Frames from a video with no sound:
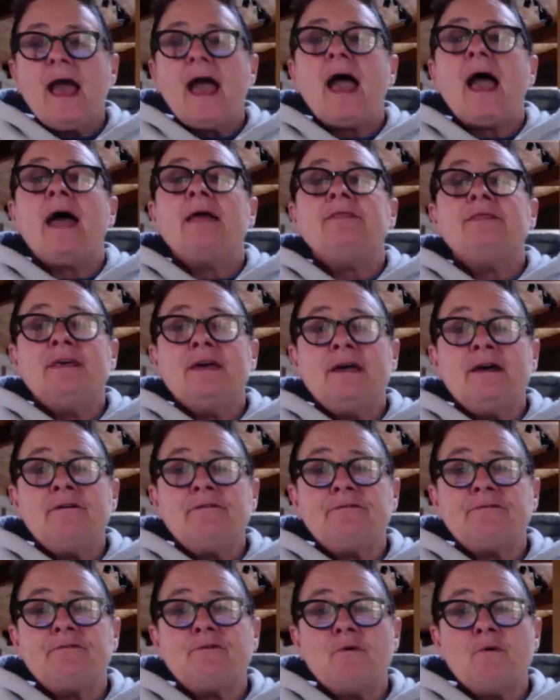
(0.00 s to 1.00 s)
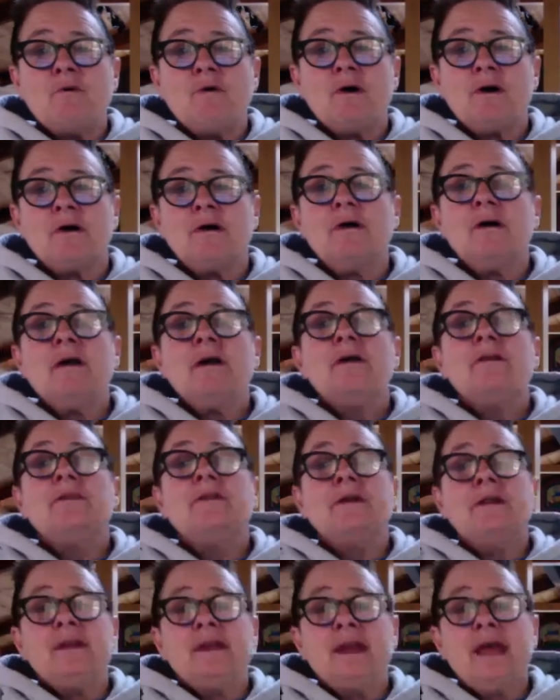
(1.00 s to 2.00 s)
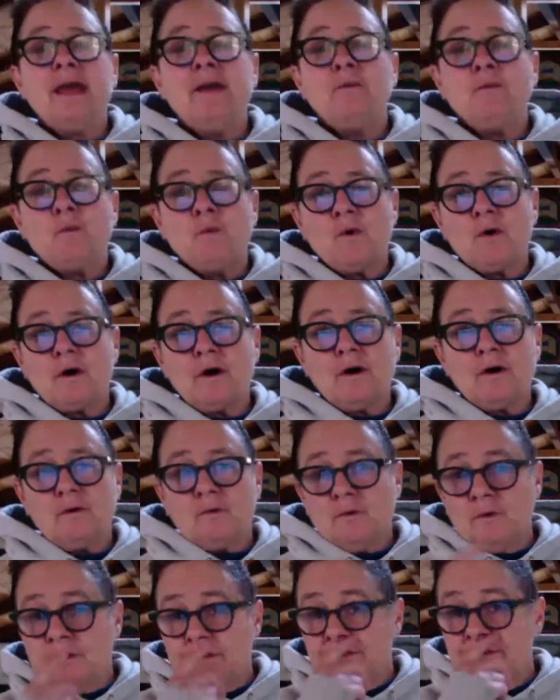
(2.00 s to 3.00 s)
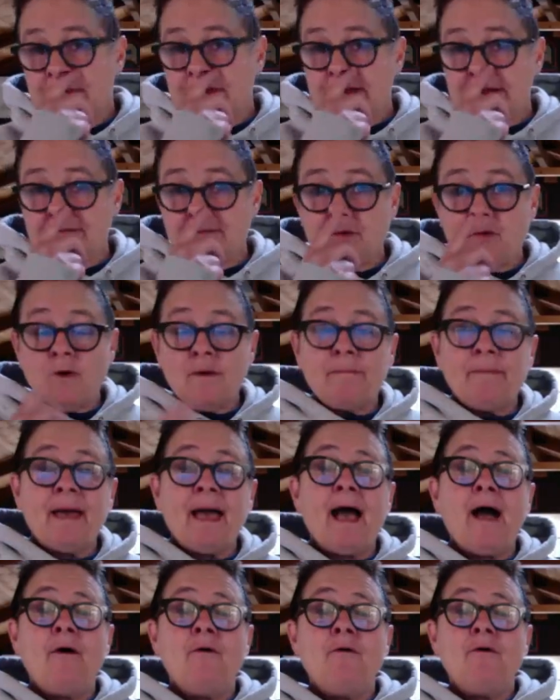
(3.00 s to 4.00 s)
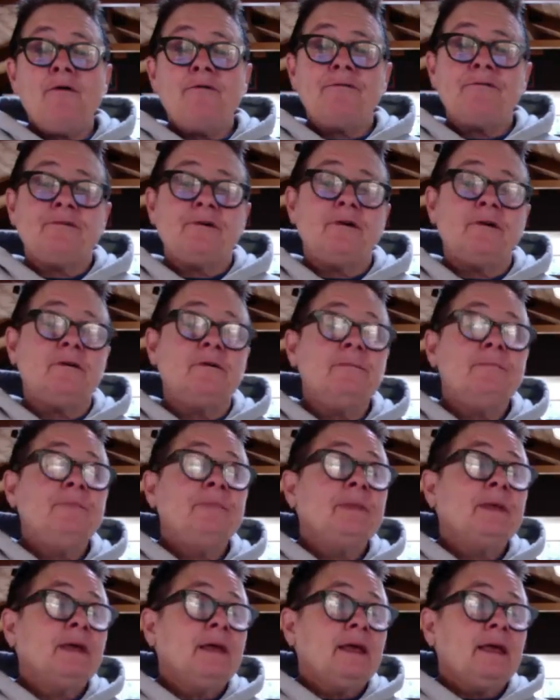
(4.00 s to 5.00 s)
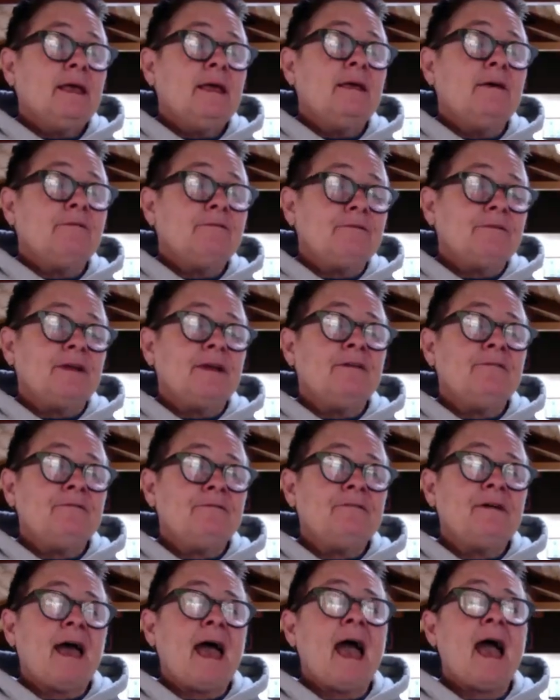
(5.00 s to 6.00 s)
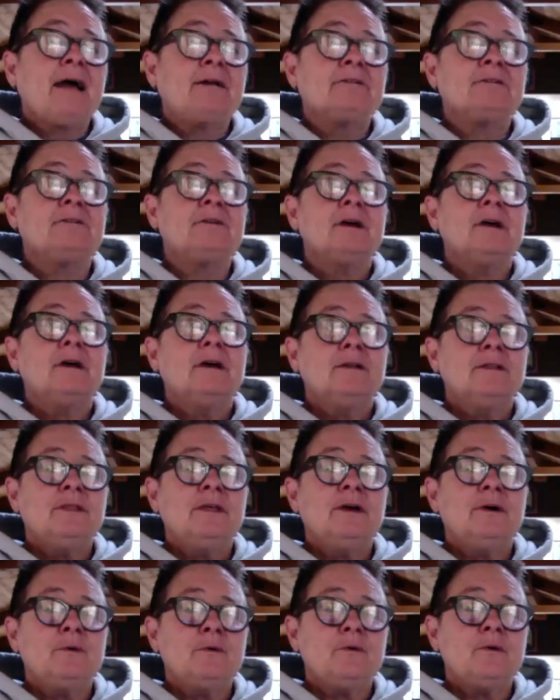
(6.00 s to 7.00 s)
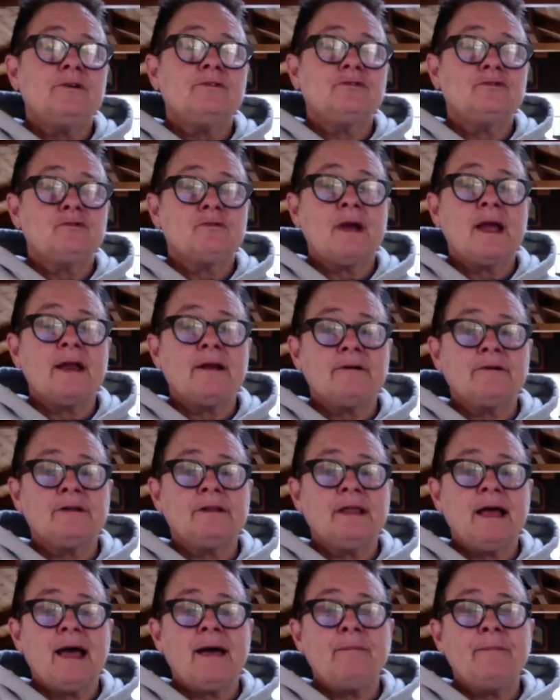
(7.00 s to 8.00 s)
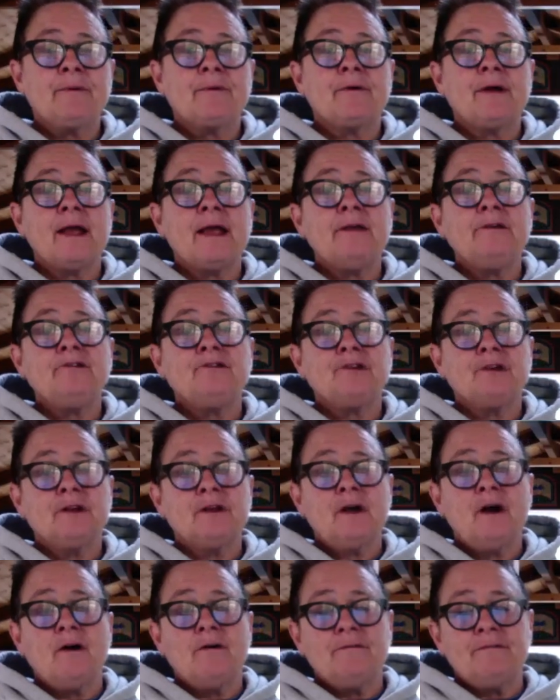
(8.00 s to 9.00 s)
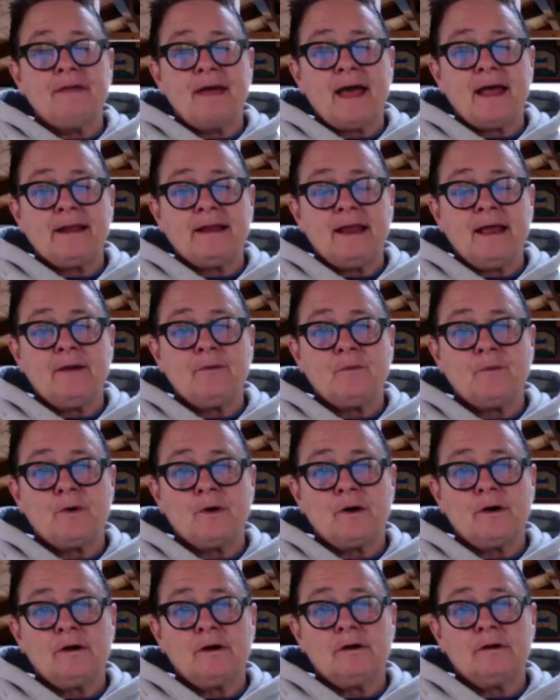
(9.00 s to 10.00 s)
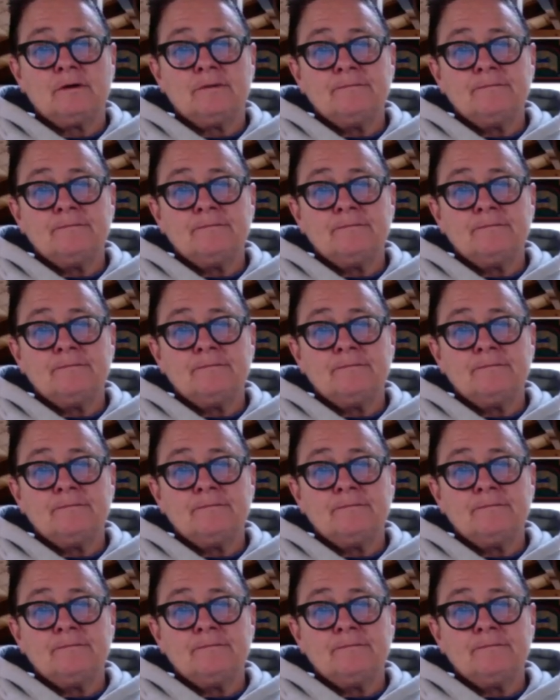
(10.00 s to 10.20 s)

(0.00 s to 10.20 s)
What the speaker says: and therefore the network would be more powerful if, in fact, there was greater elaboration of that network.